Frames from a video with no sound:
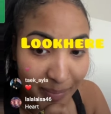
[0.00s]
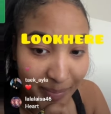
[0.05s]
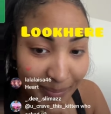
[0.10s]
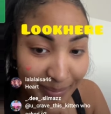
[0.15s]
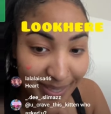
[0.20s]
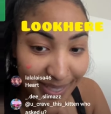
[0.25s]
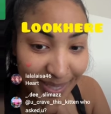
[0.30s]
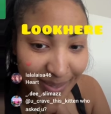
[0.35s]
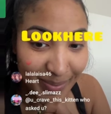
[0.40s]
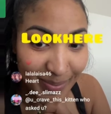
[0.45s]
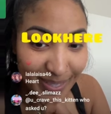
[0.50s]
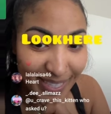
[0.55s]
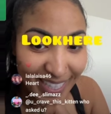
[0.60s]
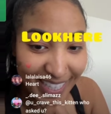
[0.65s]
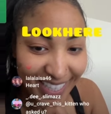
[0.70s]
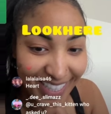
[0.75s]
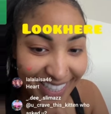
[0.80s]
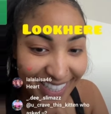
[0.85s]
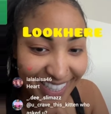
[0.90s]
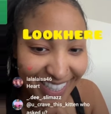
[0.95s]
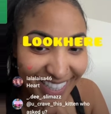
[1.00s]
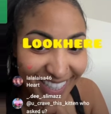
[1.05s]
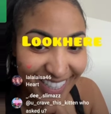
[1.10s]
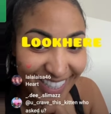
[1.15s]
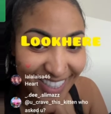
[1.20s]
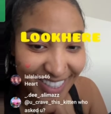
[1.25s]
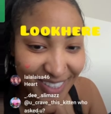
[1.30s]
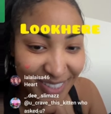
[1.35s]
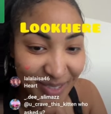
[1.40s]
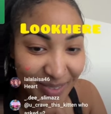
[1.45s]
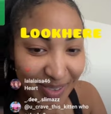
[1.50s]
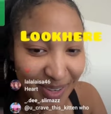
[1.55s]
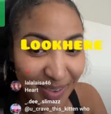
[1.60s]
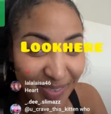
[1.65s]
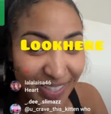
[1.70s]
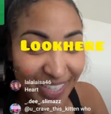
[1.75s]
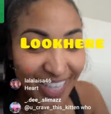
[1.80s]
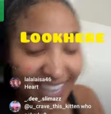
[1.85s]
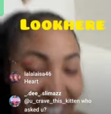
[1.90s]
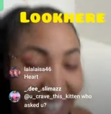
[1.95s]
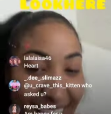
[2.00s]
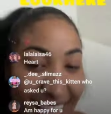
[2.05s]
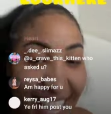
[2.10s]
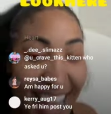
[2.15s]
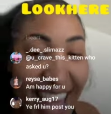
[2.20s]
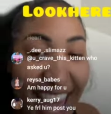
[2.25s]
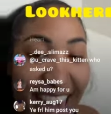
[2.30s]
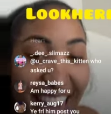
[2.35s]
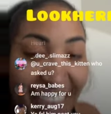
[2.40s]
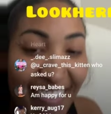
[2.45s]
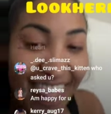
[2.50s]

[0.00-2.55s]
Been playing Lick in the strip club in LA.